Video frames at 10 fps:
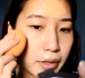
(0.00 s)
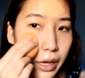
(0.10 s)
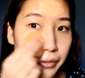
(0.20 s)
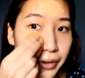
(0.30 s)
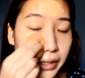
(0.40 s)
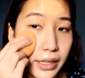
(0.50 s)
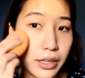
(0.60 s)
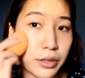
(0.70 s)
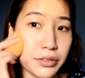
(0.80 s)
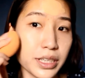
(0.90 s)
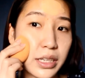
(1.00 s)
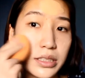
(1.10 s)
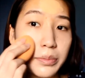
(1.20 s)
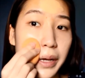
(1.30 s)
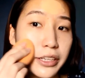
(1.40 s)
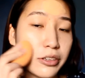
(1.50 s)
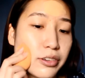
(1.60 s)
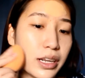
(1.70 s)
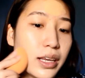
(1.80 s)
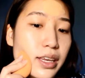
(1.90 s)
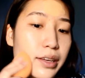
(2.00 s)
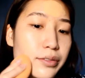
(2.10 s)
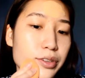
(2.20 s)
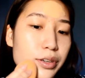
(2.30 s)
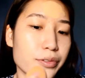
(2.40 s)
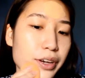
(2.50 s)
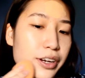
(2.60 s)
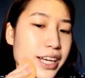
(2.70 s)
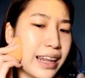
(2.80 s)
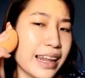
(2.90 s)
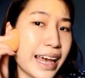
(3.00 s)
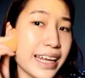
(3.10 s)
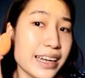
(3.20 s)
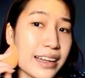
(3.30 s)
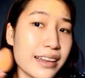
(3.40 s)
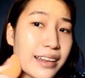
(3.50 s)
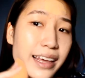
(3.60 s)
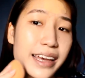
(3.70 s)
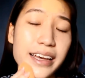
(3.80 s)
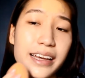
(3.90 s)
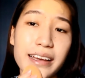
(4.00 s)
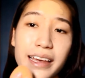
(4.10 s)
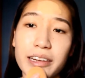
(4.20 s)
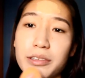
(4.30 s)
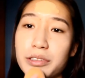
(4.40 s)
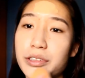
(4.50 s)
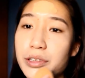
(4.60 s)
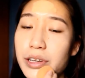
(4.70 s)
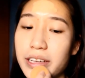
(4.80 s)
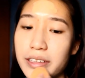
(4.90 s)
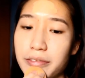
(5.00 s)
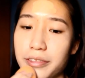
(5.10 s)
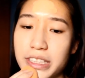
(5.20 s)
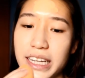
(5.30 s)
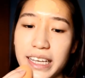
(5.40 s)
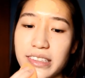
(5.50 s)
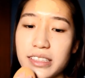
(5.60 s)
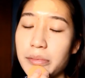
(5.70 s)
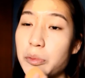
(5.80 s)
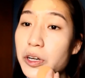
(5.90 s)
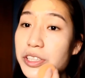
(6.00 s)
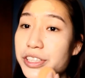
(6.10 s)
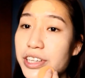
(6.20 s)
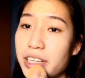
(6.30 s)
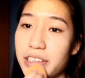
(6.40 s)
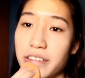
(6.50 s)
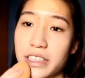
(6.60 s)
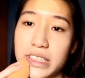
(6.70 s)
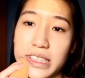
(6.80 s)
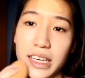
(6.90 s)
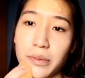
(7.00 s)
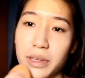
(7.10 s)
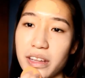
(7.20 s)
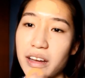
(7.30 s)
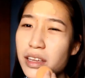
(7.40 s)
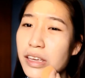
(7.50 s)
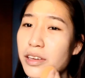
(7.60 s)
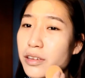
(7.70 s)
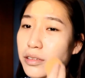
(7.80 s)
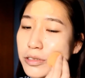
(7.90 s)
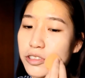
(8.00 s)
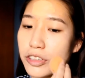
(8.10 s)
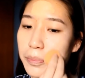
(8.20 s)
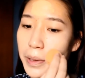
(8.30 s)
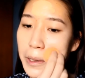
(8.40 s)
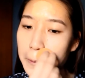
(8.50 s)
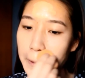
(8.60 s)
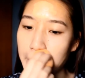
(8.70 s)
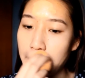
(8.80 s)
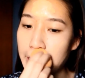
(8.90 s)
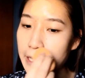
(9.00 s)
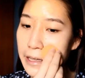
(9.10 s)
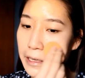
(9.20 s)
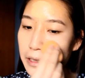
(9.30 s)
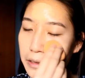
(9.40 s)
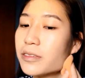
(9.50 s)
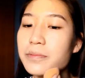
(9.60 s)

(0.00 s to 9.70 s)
I find that using a sponge really gives you a very light layer, and also it retains the moisture in your skin without, you know, stripping away anything.